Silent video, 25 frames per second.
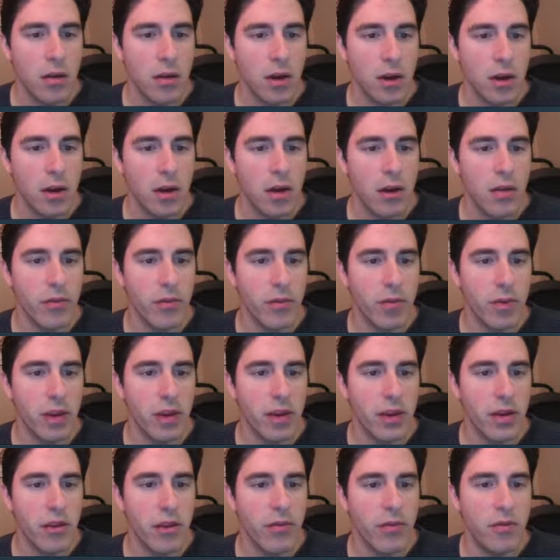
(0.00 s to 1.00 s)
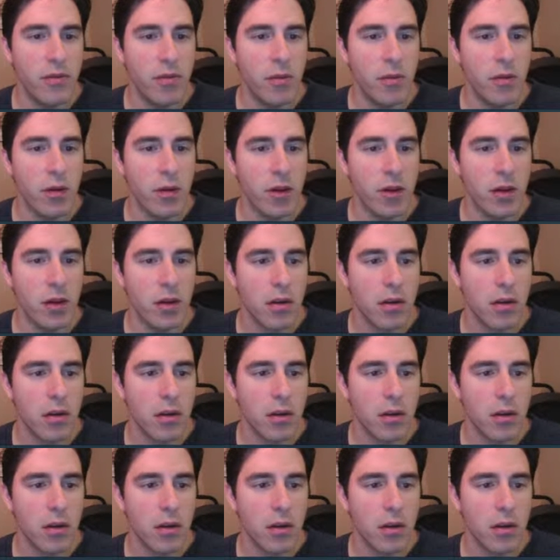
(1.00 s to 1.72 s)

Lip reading: I can even play d4.